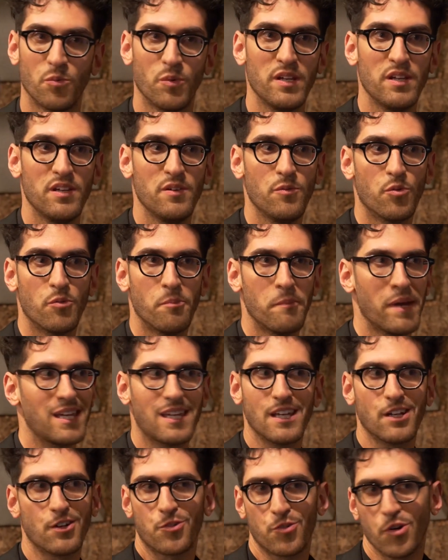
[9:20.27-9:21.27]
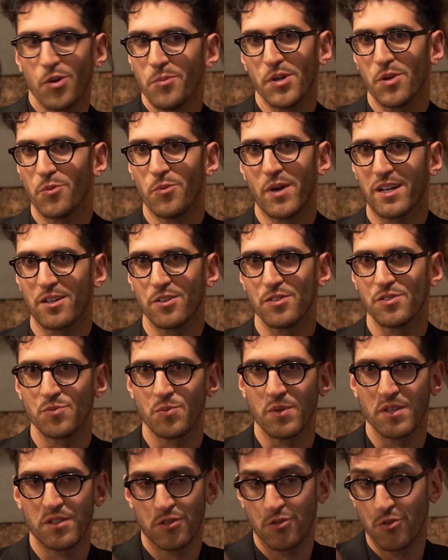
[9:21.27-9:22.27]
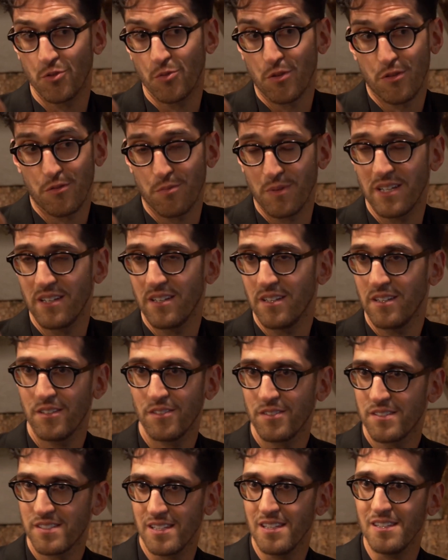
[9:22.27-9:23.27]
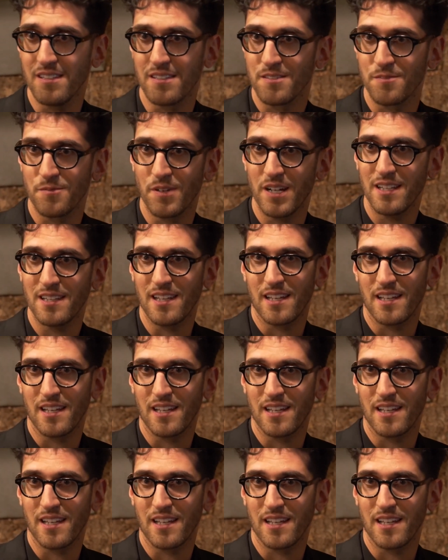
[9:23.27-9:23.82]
we were making Chromeo records with 2 or 3 synths, right?